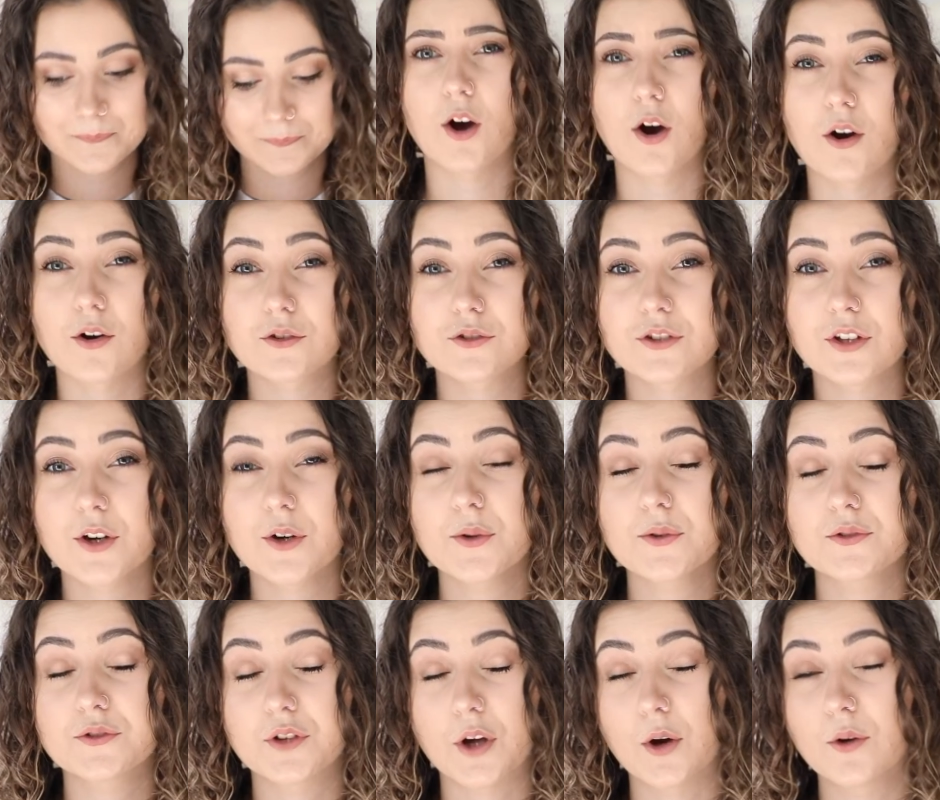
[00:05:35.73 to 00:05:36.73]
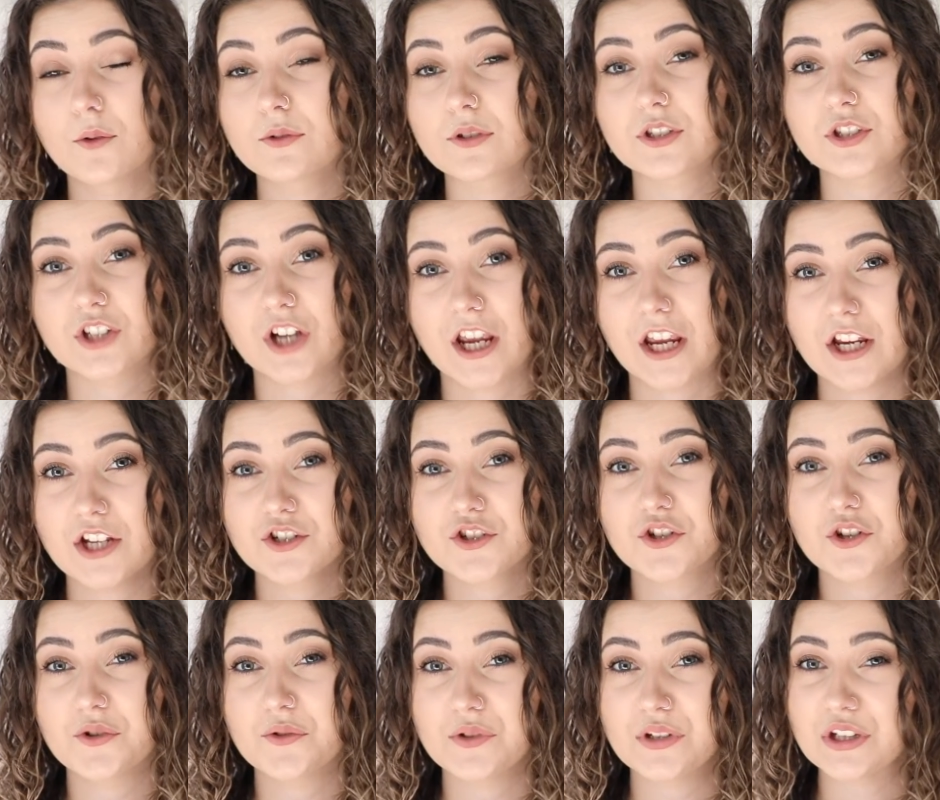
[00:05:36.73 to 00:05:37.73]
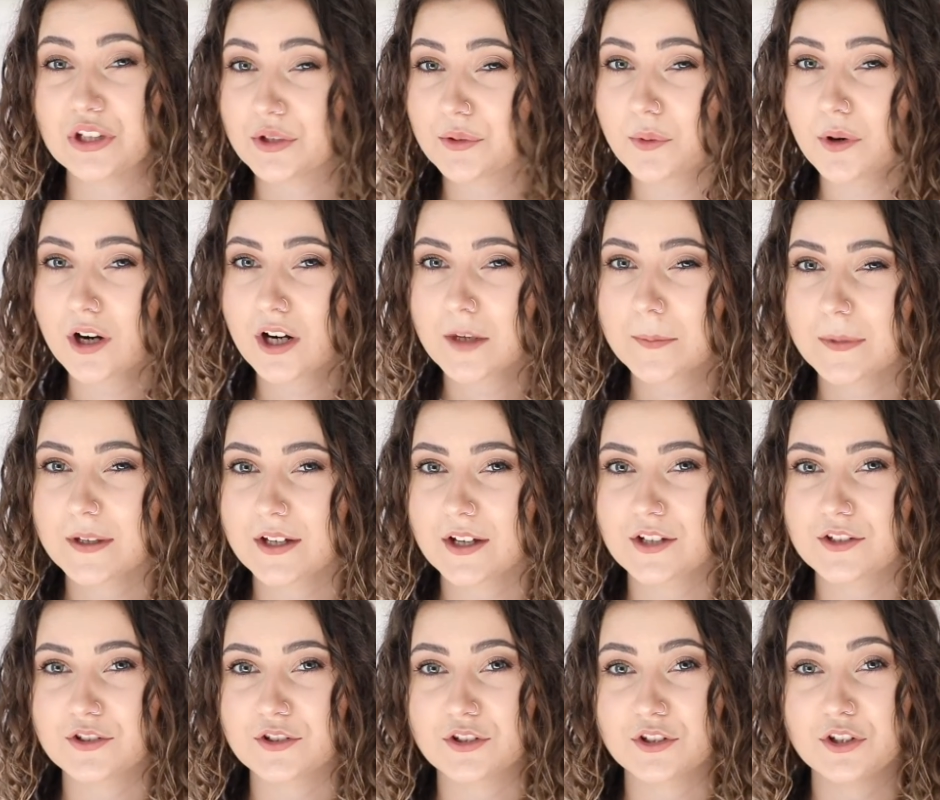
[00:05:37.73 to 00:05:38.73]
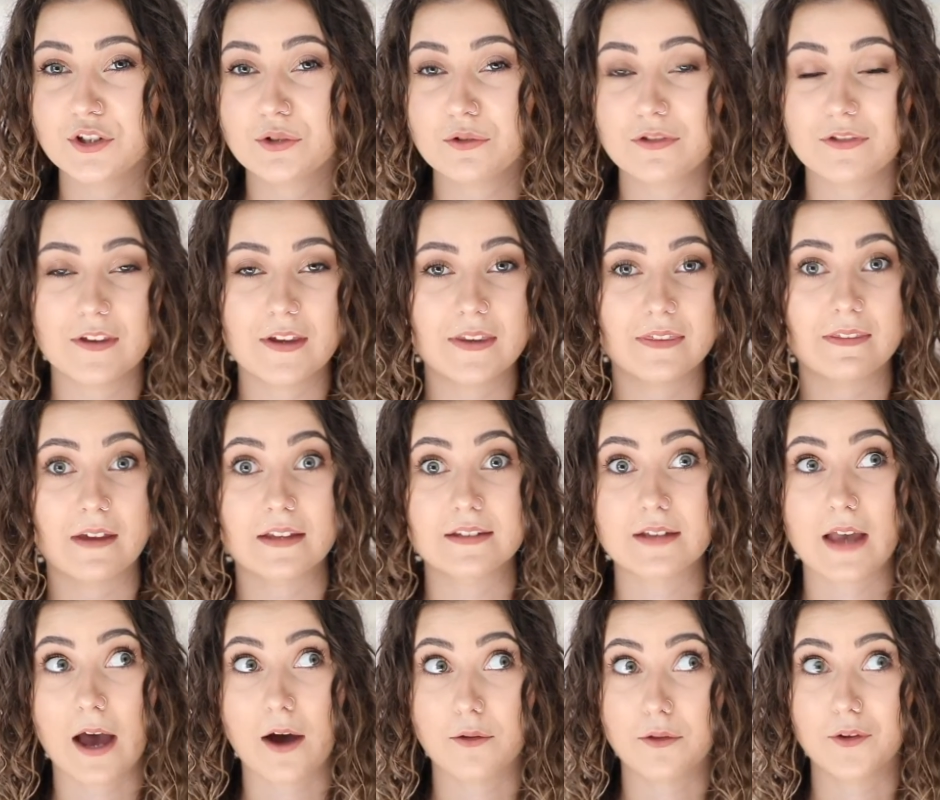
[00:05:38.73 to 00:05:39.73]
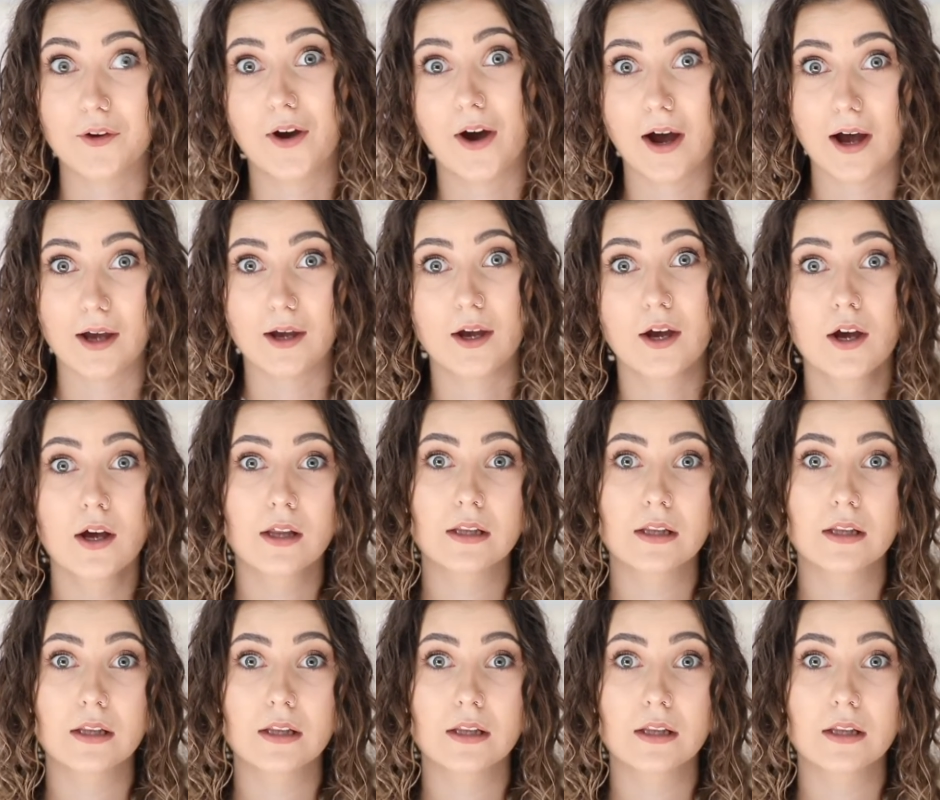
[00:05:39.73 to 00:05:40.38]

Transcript: Also, don't change who you are because you think that's how the guy